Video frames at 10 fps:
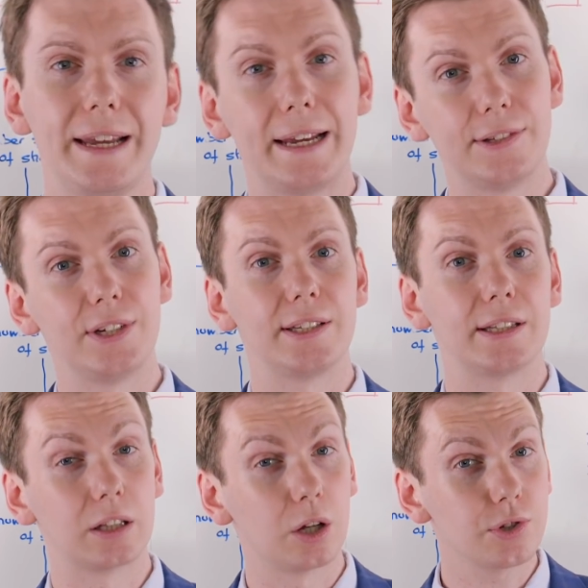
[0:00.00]
Indeed,
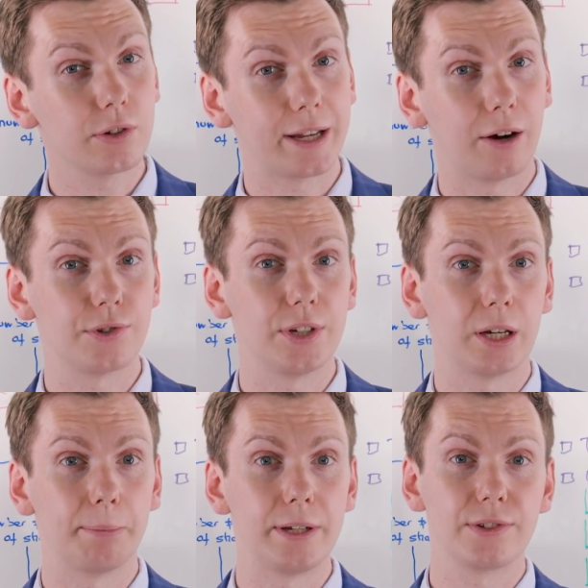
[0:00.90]
in a lot of guarantee
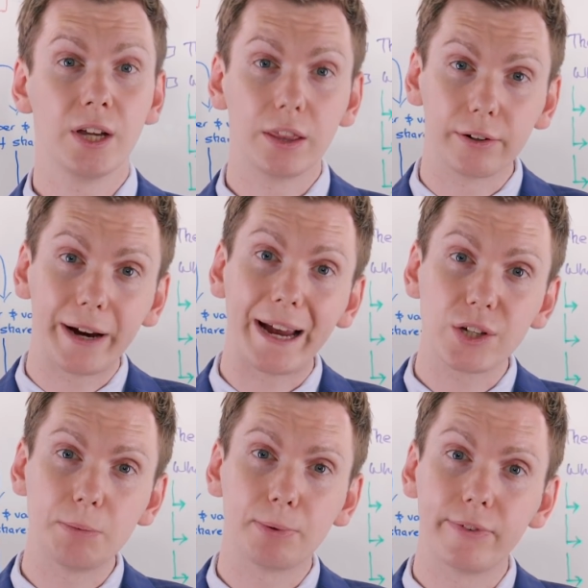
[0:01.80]
companies, there are
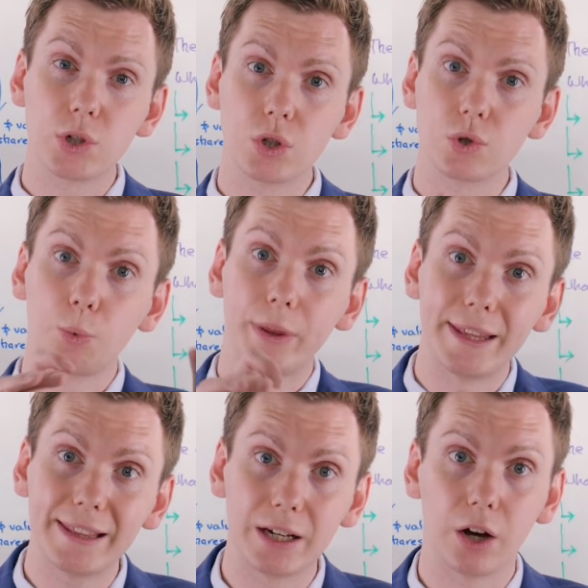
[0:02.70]
actually provisions
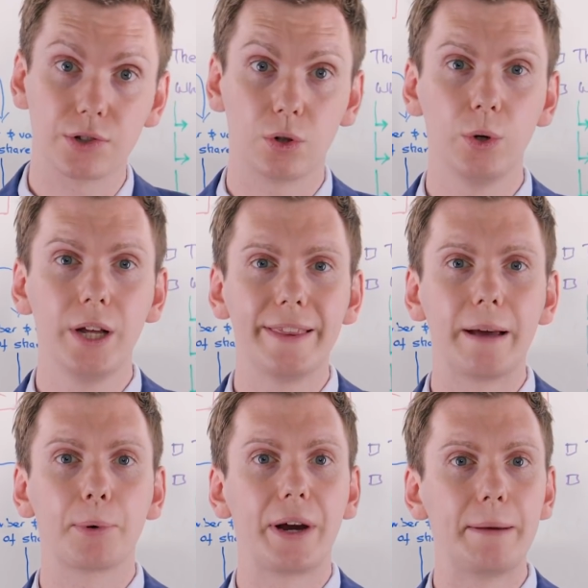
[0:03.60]
within the article
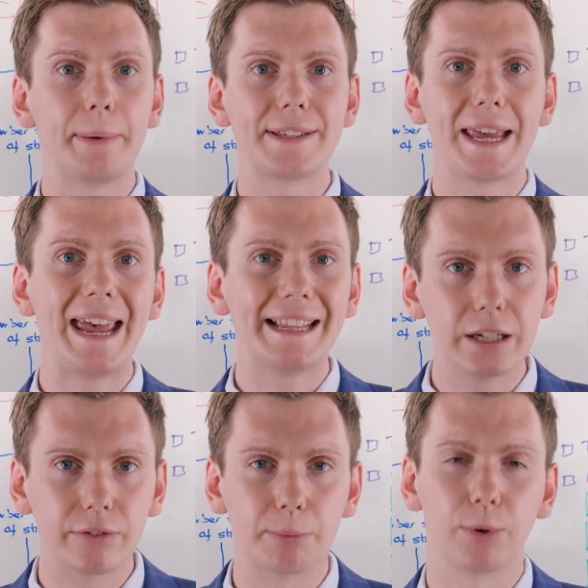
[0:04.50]
that prohibit
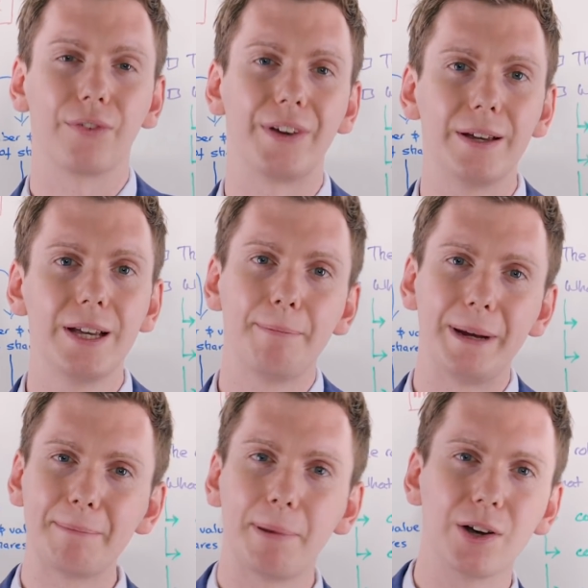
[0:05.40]
any of the profit
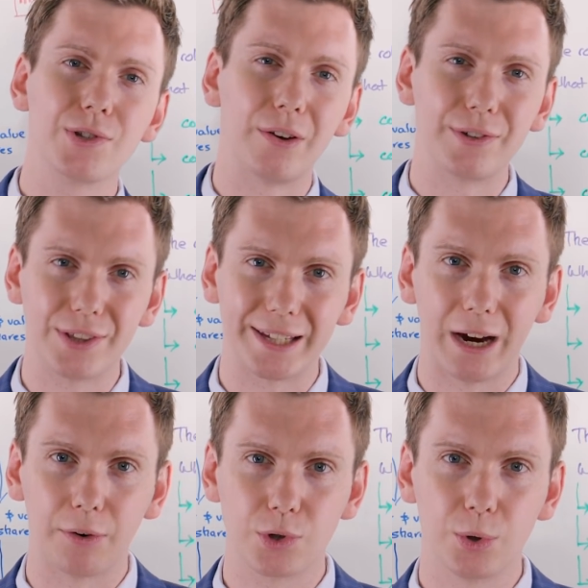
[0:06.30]
being passed over to the
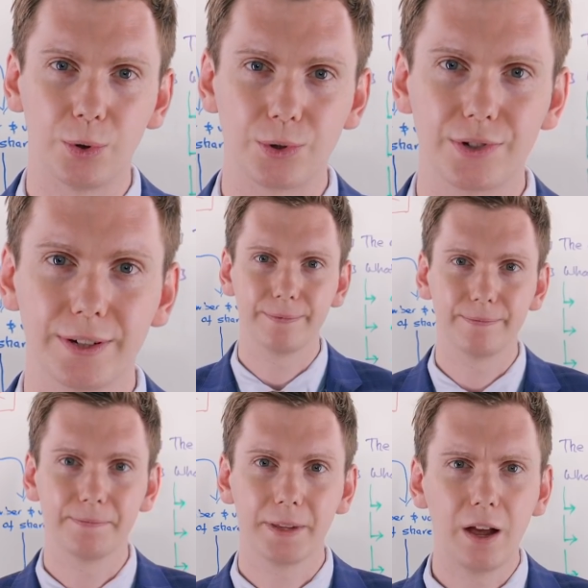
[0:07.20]
guarantors.
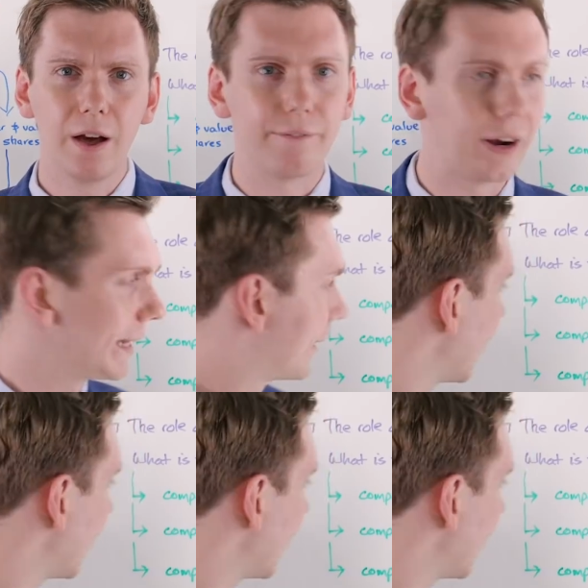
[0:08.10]
Finally,